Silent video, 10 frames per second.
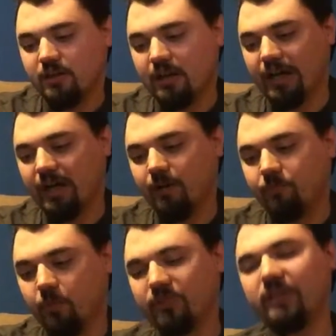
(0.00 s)

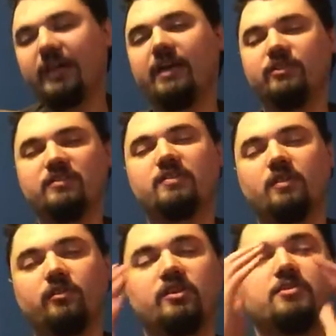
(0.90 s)
Um, once again, this is
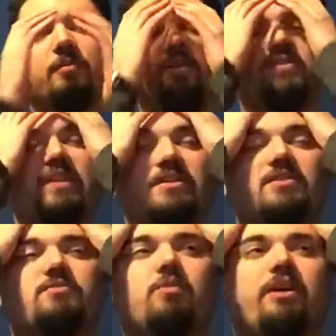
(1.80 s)
this is one of those
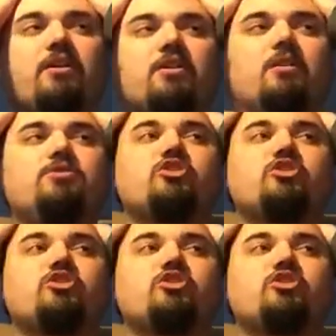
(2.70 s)
cases where um,